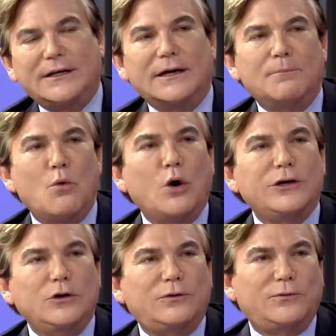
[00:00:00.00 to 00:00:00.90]
get a more
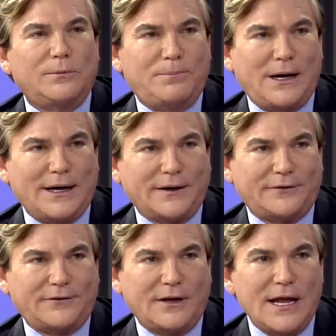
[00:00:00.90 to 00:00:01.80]
youthful
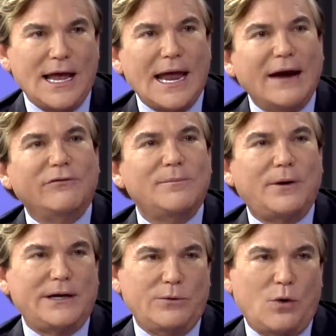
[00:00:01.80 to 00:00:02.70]
buttocks.
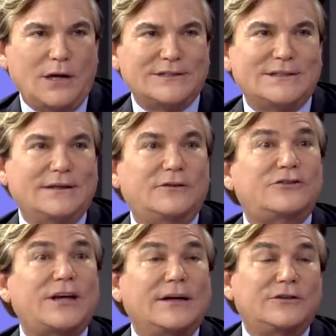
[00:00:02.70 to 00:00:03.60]
Everybody wants to
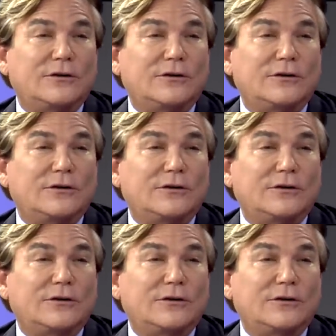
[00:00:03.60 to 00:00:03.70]
say